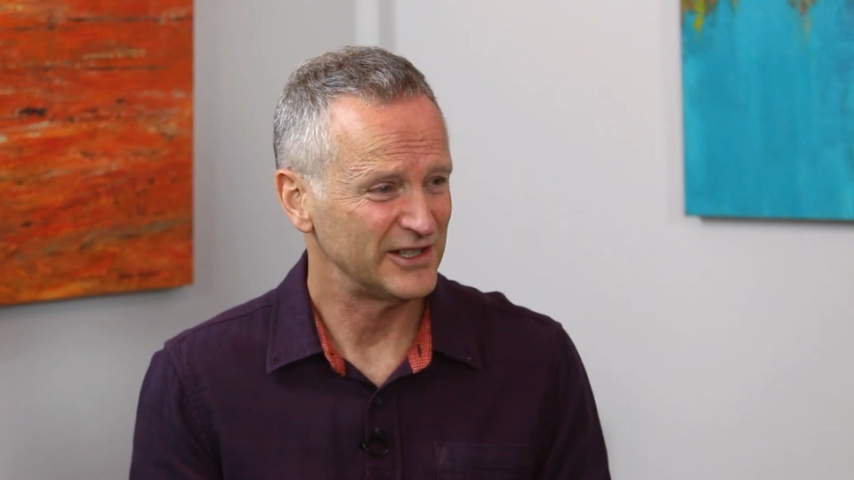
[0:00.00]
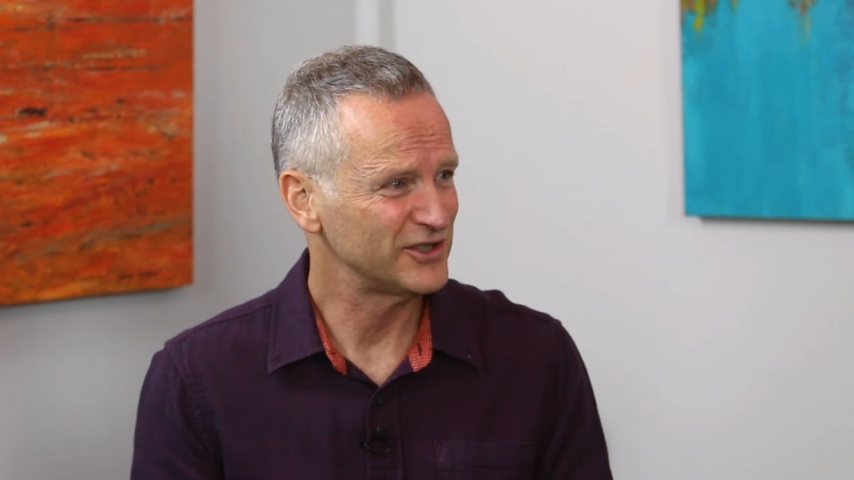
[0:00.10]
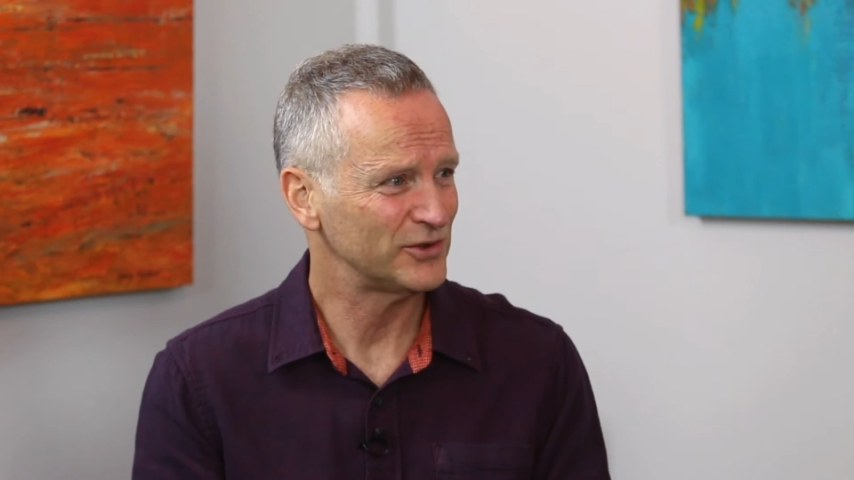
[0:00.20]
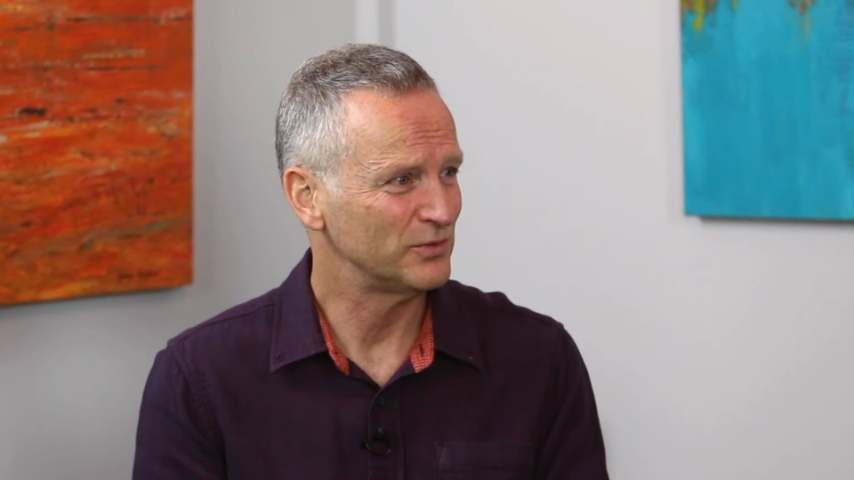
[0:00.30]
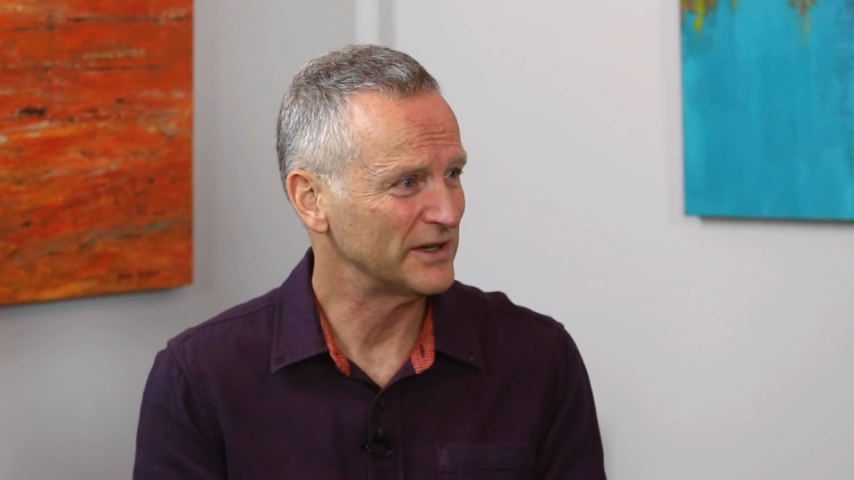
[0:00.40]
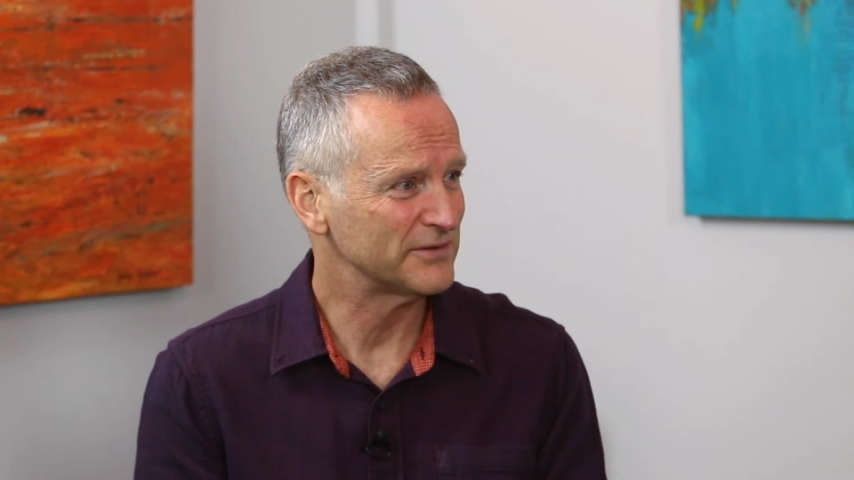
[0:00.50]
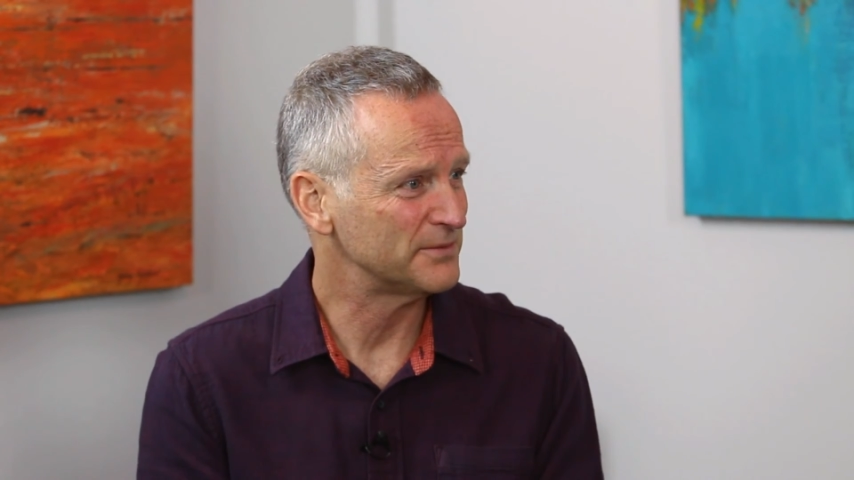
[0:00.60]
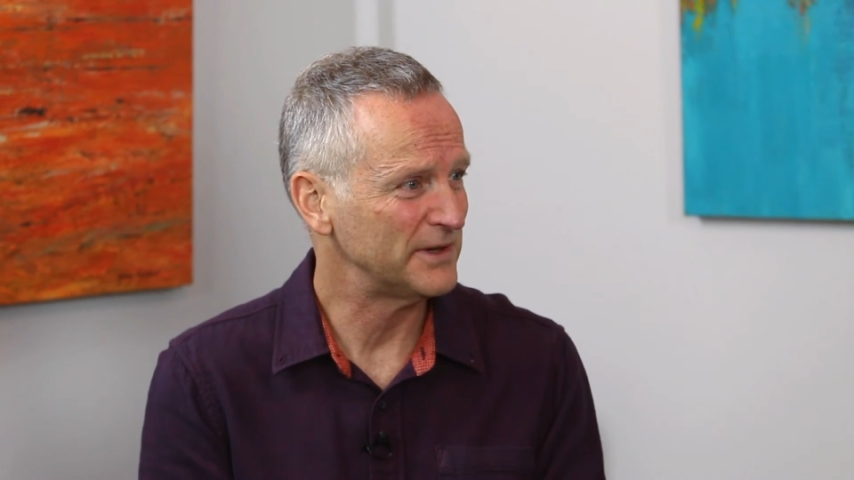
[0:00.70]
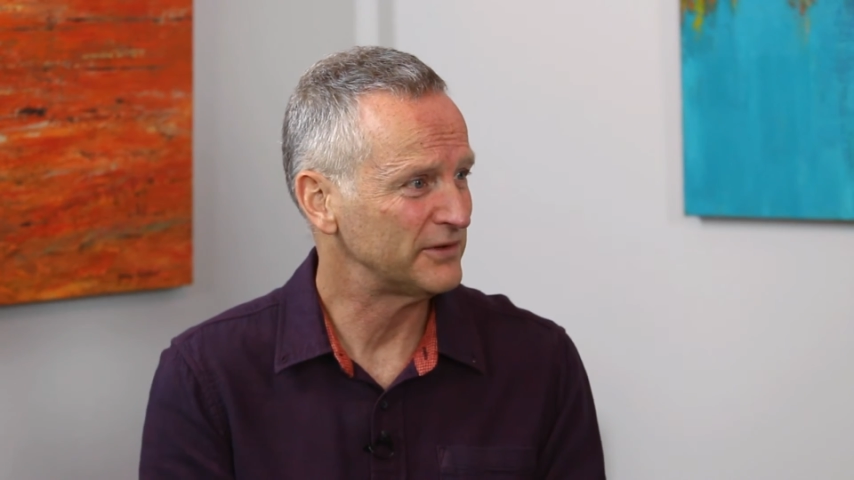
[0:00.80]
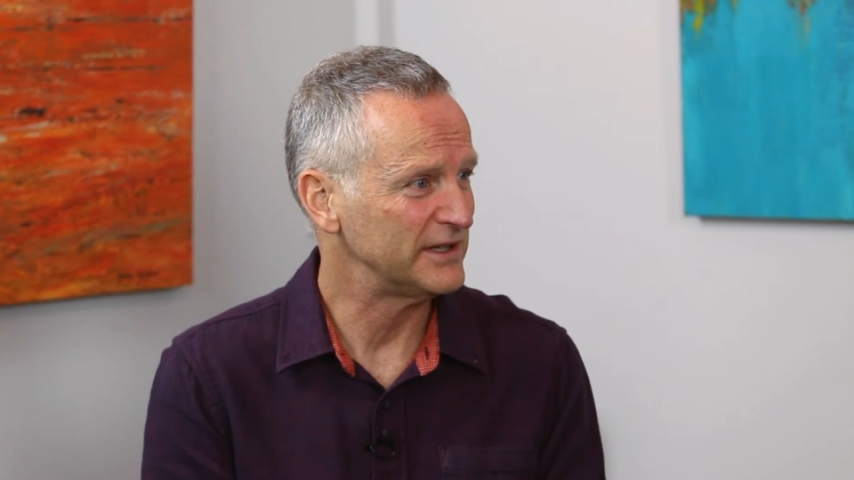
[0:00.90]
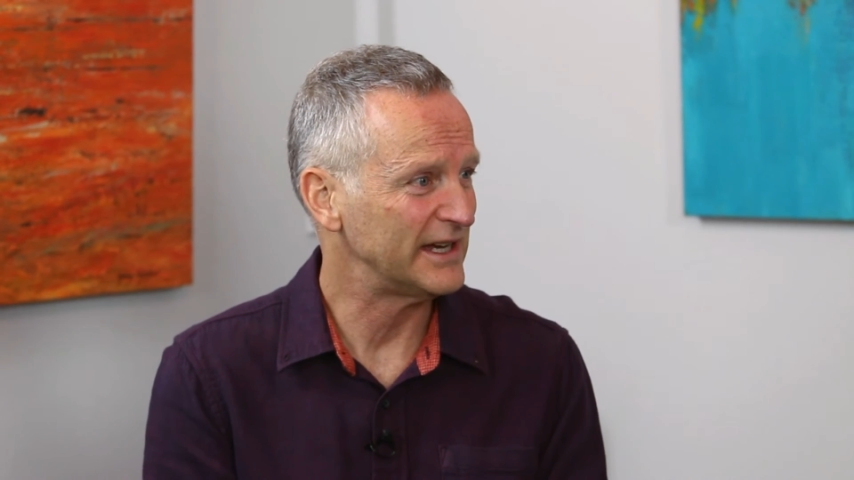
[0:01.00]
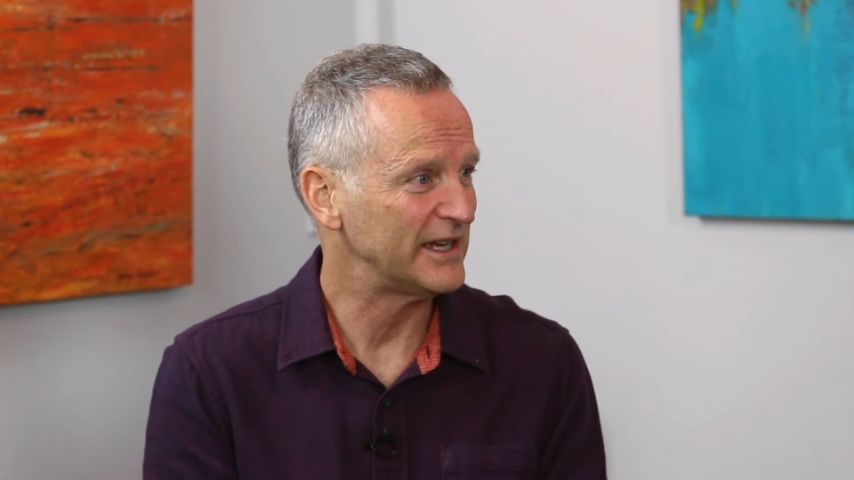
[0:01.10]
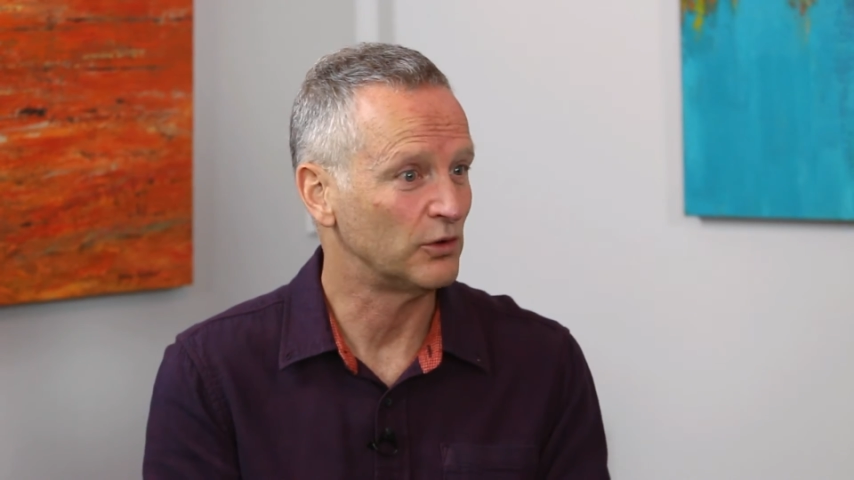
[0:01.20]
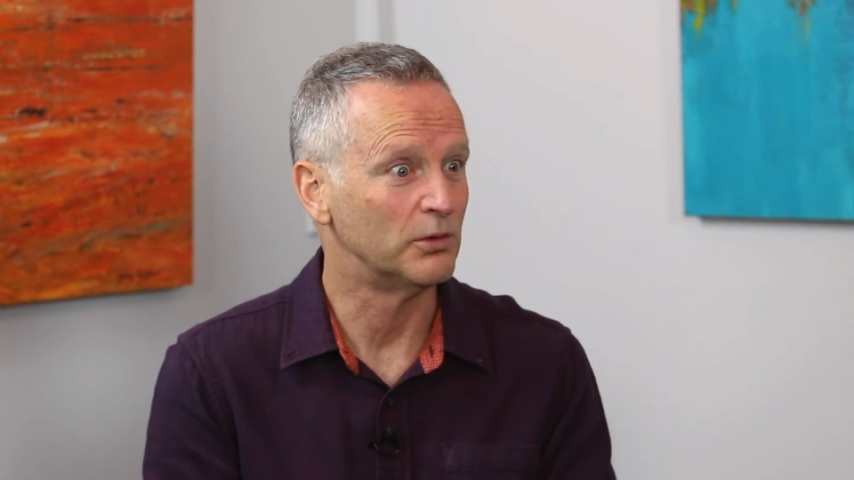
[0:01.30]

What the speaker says: And do one of them every day,